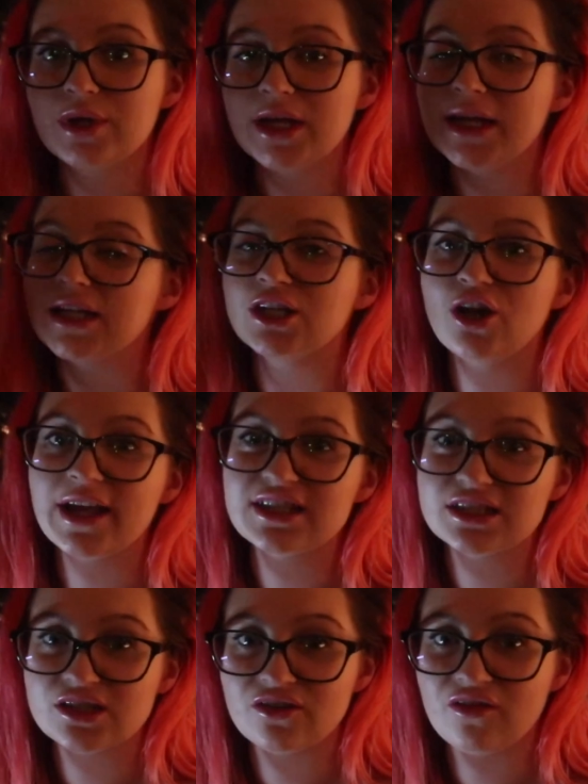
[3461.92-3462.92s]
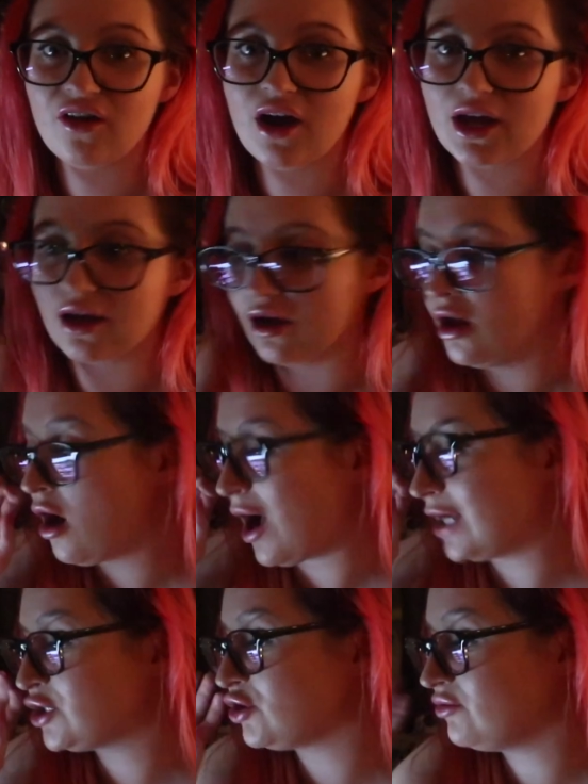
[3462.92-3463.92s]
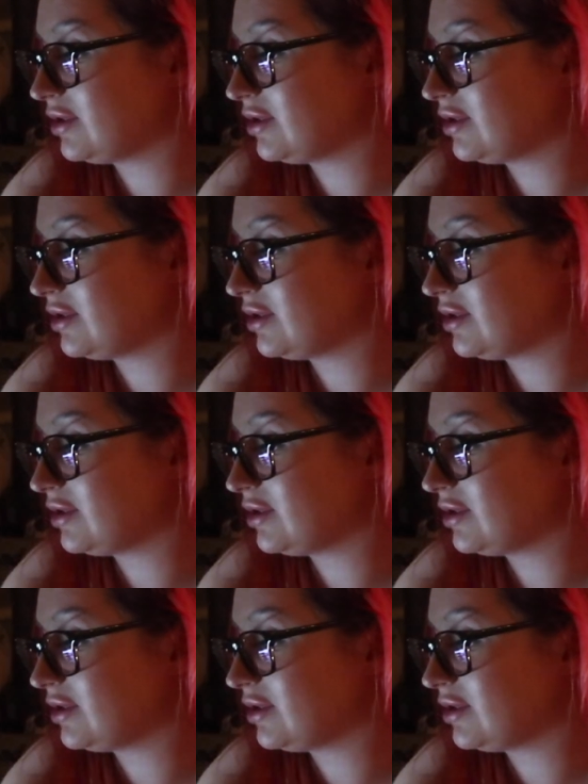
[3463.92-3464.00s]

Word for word: ignites the fire. I do